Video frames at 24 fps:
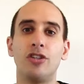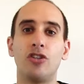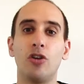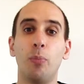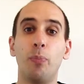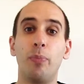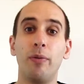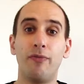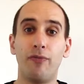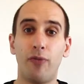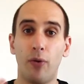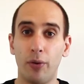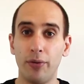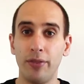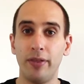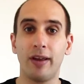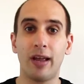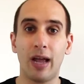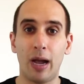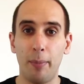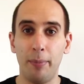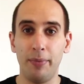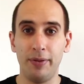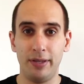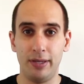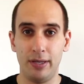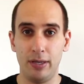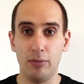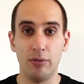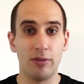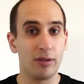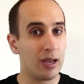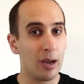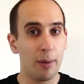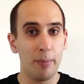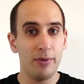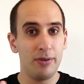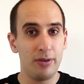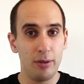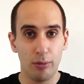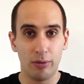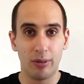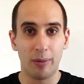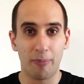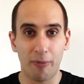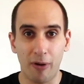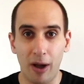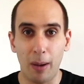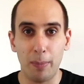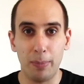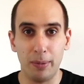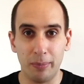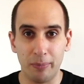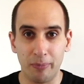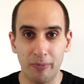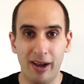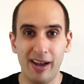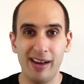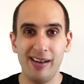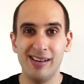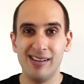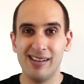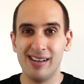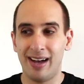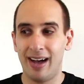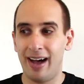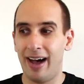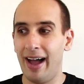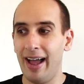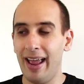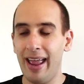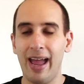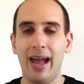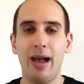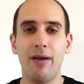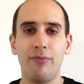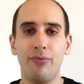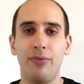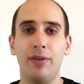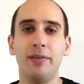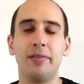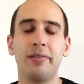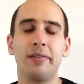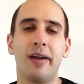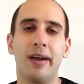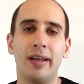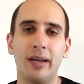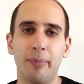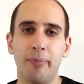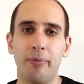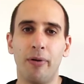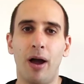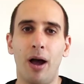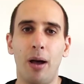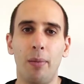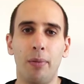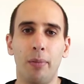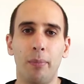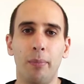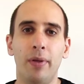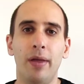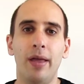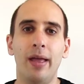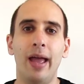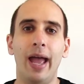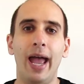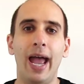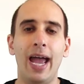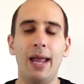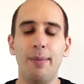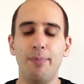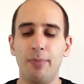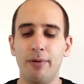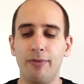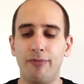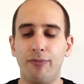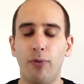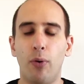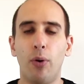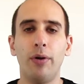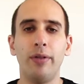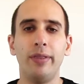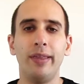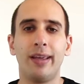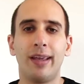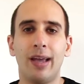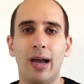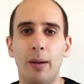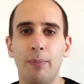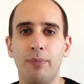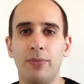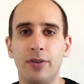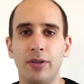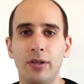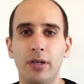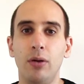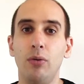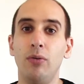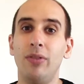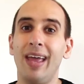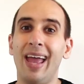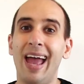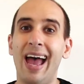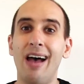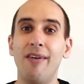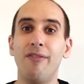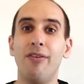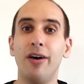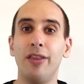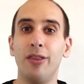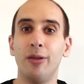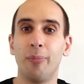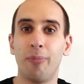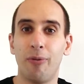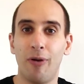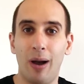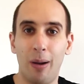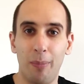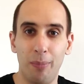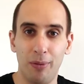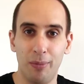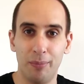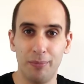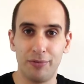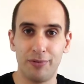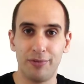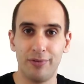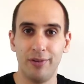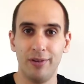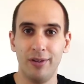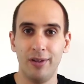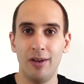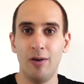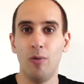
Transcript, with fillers: So before they're coming to you with a problem, right? I have this kind of problem. And before they come to you, they have other problems.